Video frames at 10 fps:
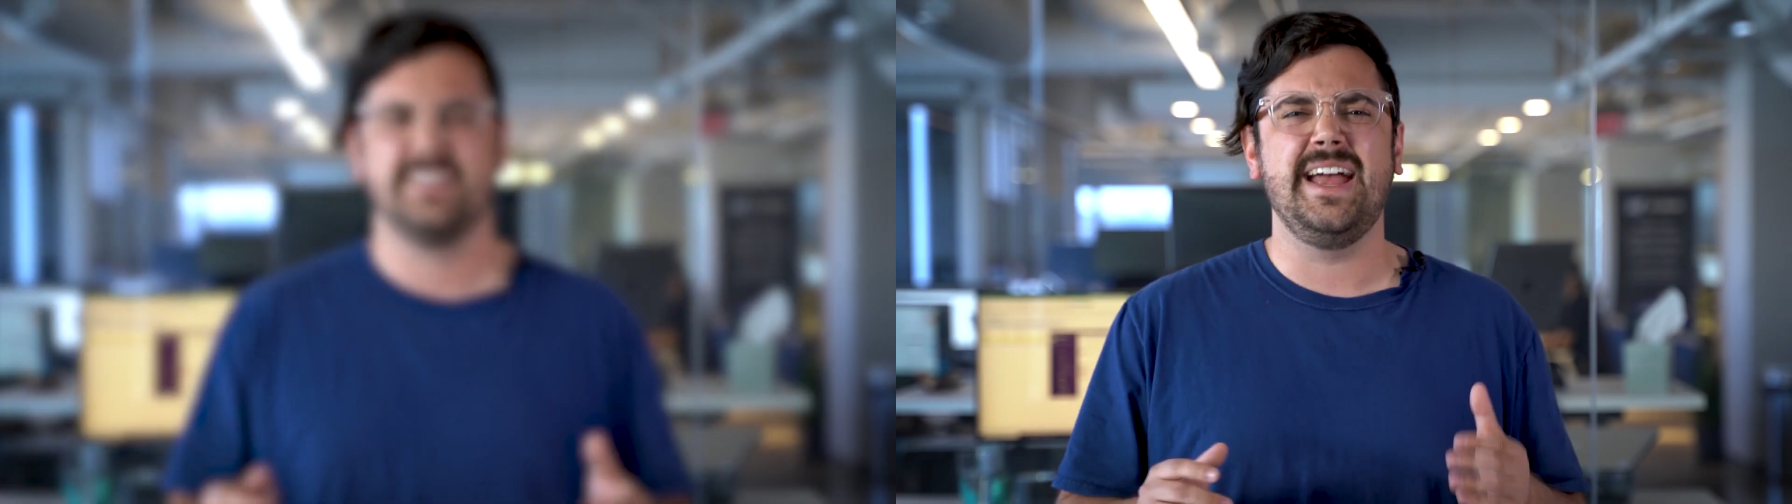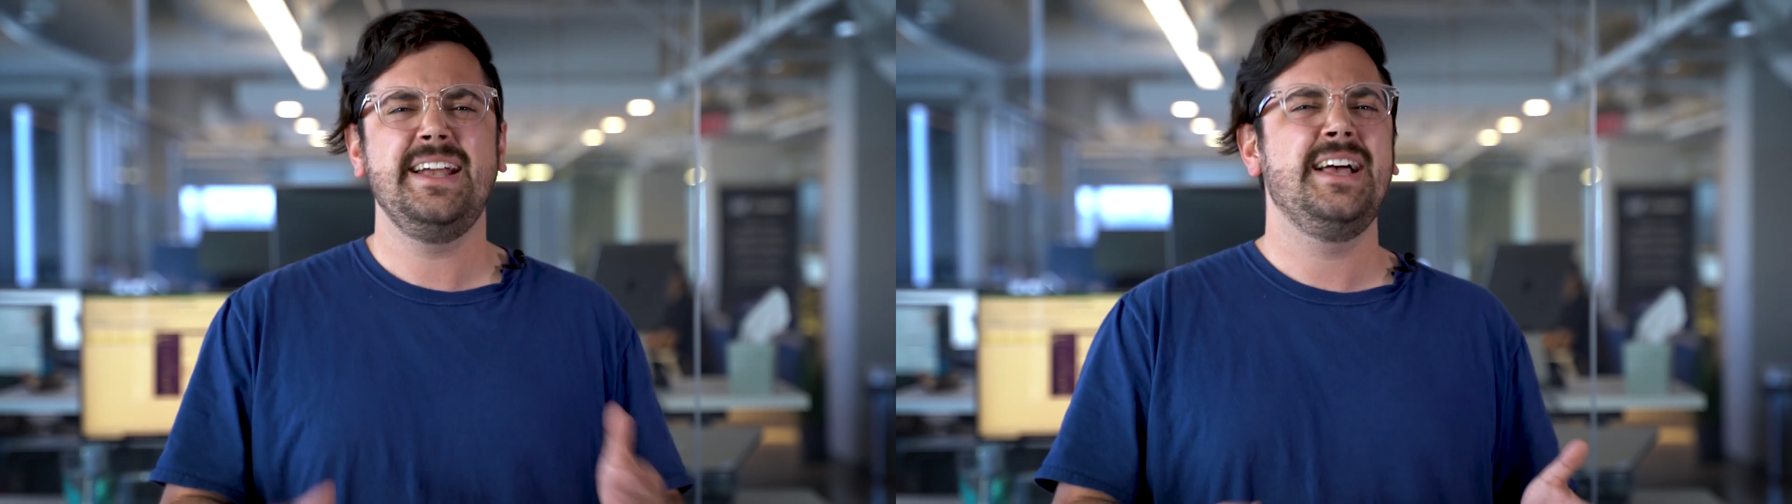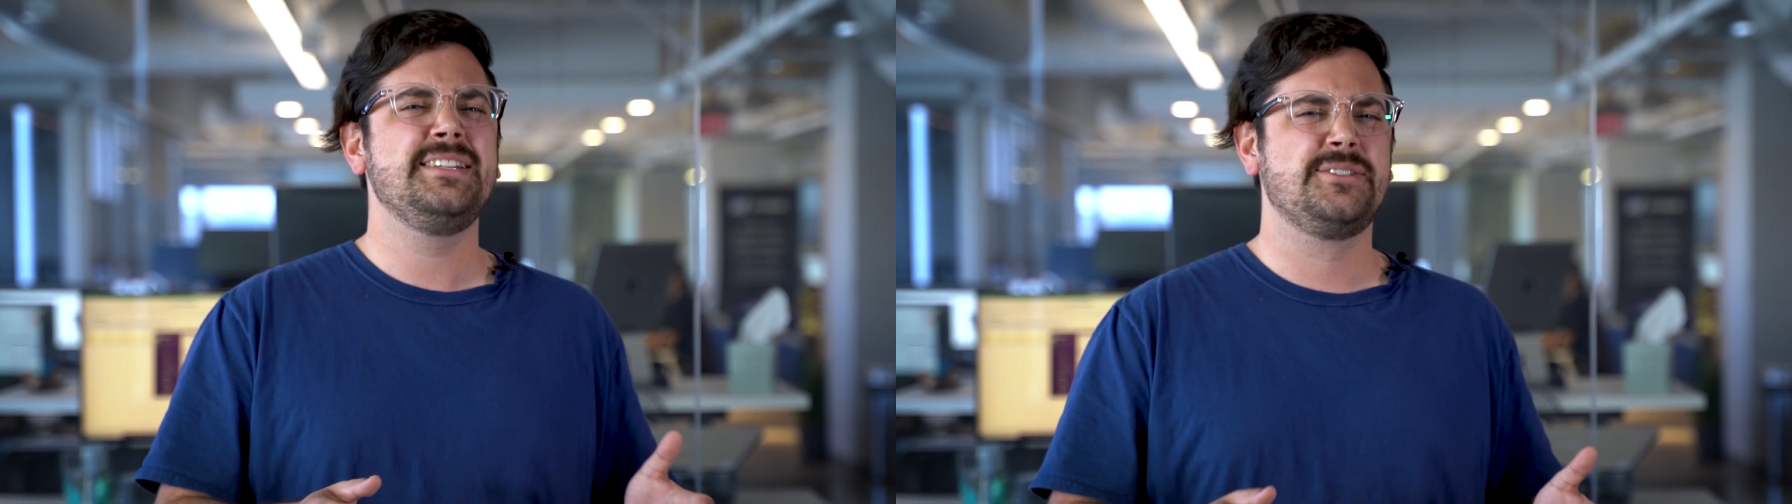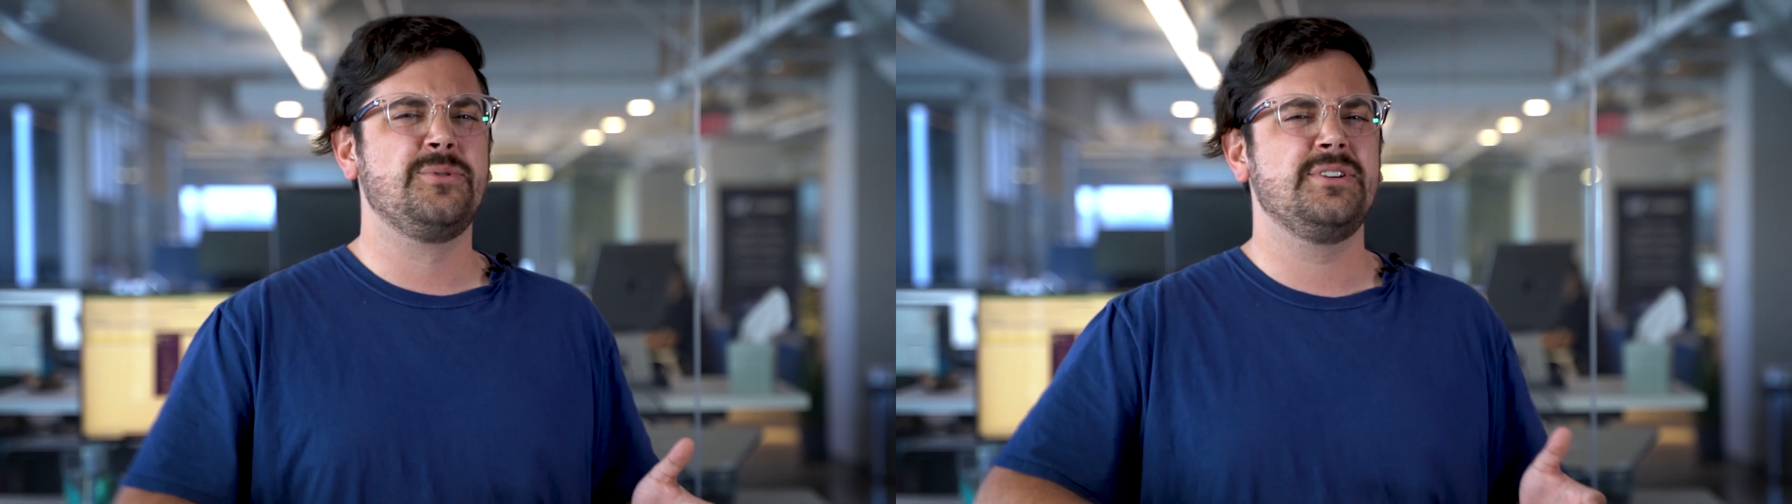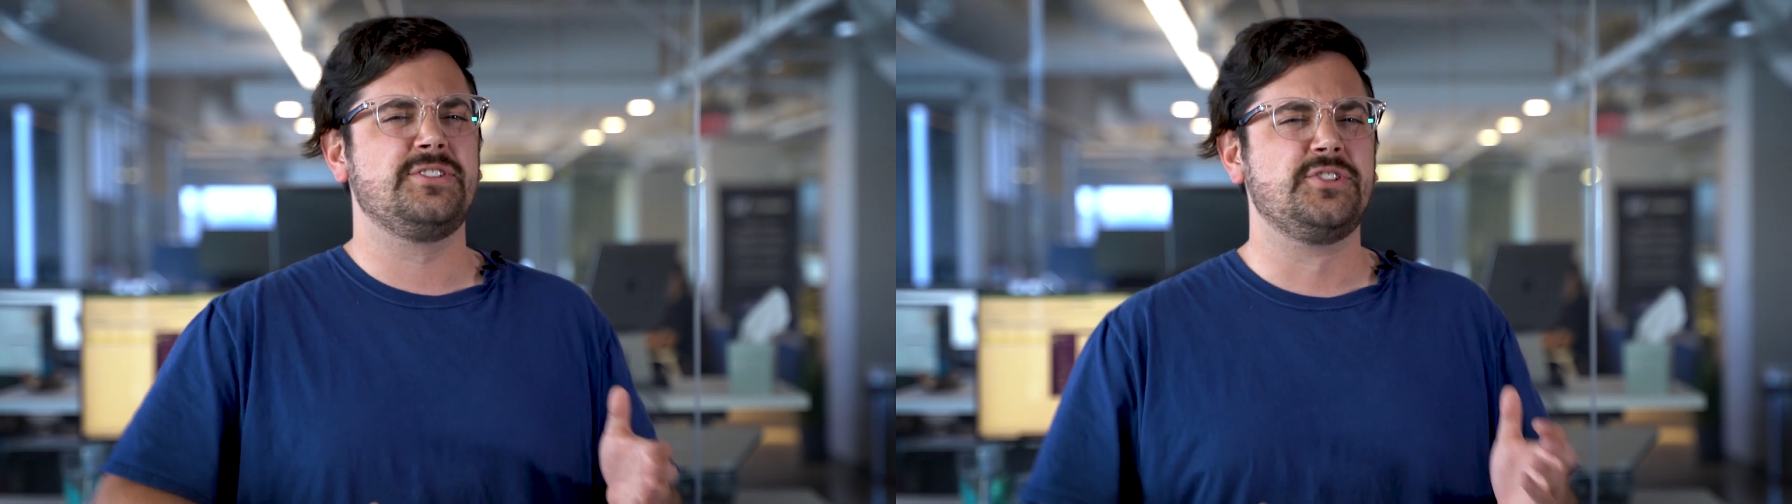and it has the
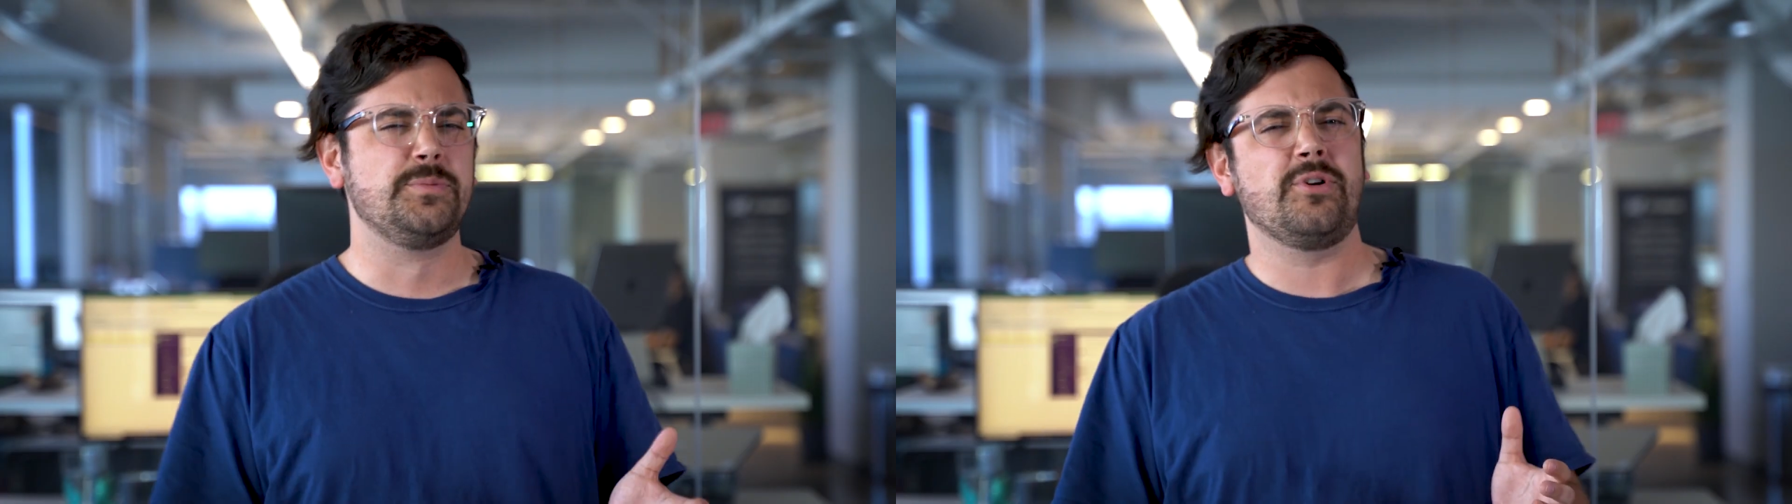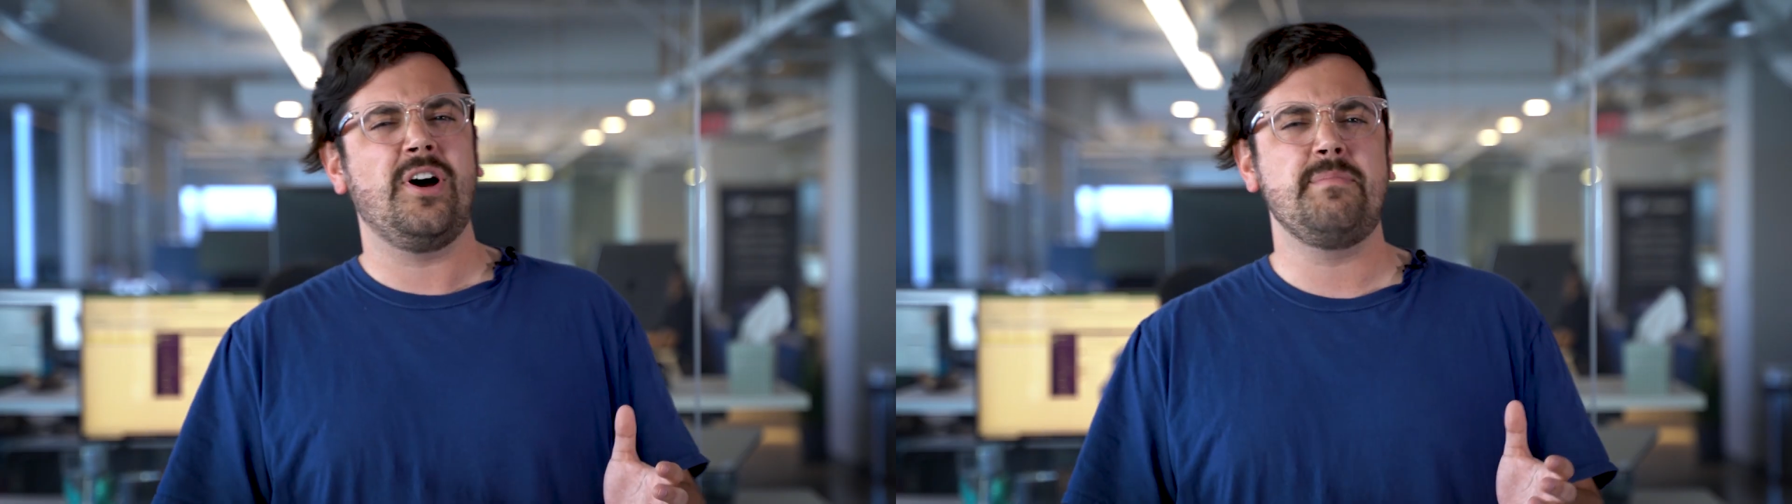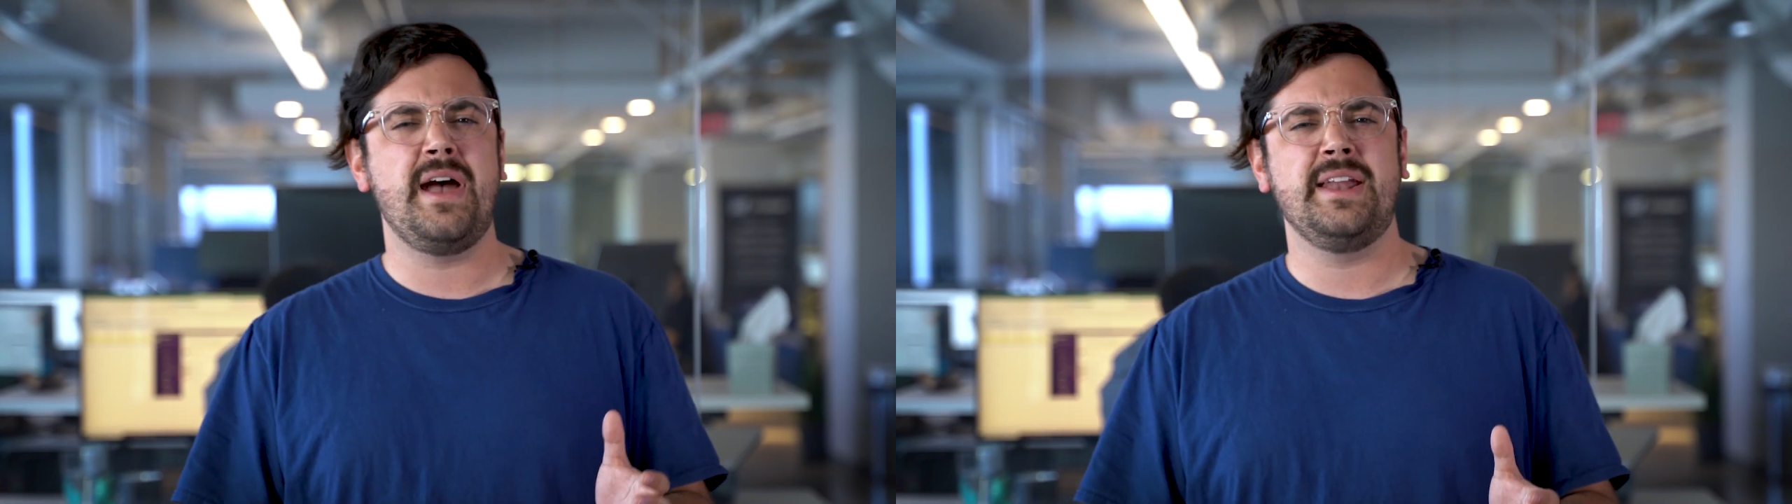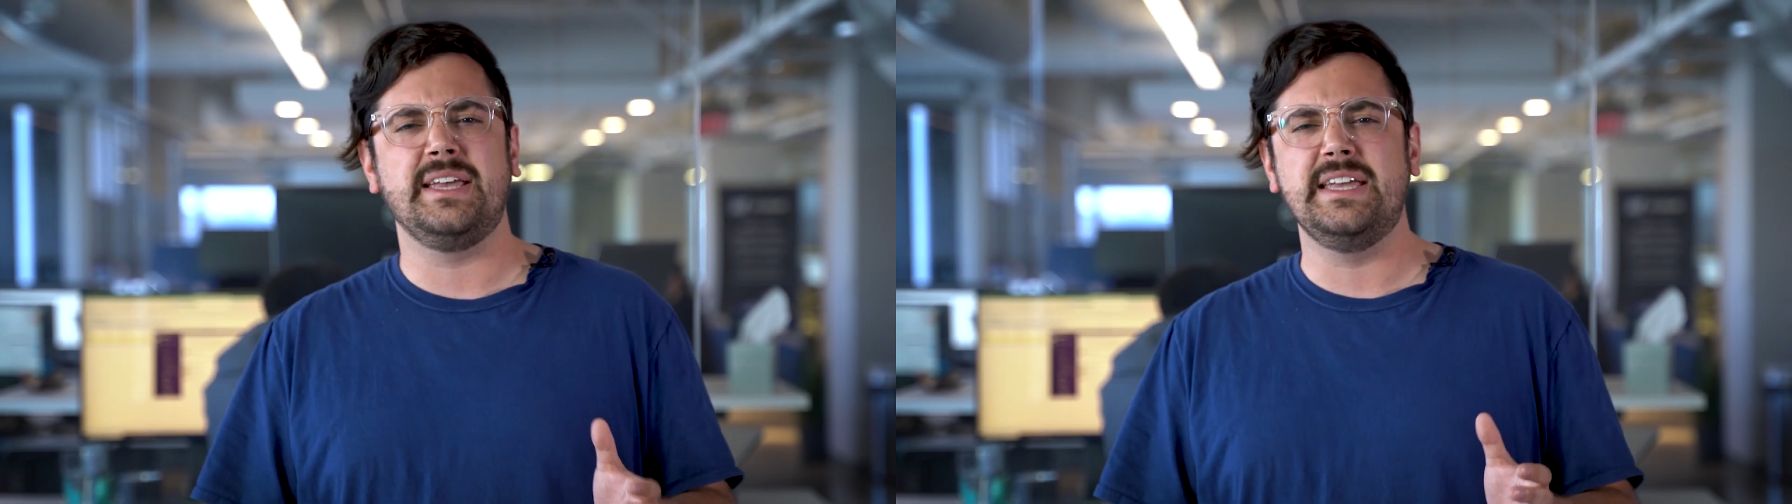word Superautomatic